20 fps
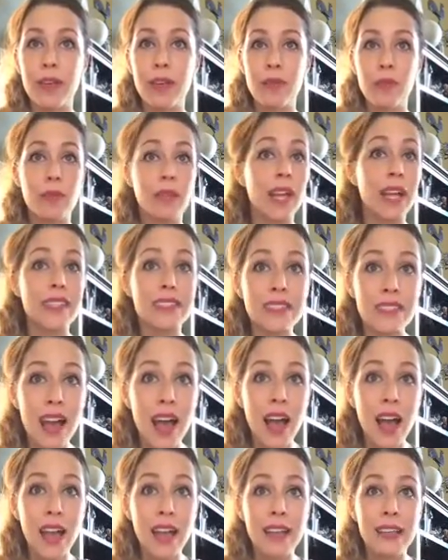plus
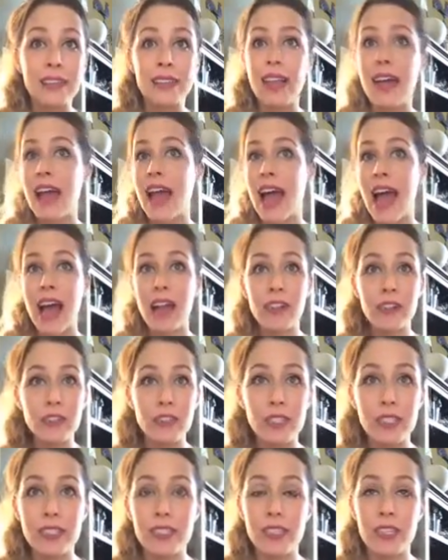size,
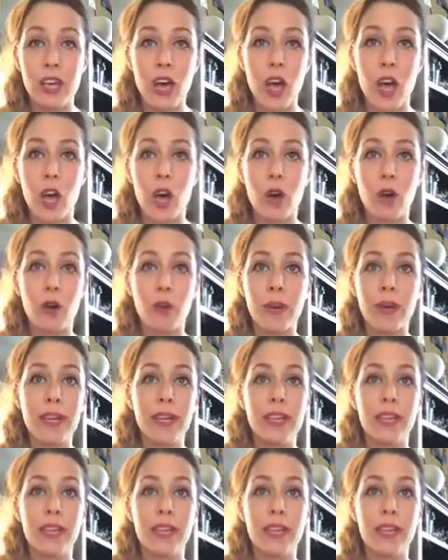allergies in the home,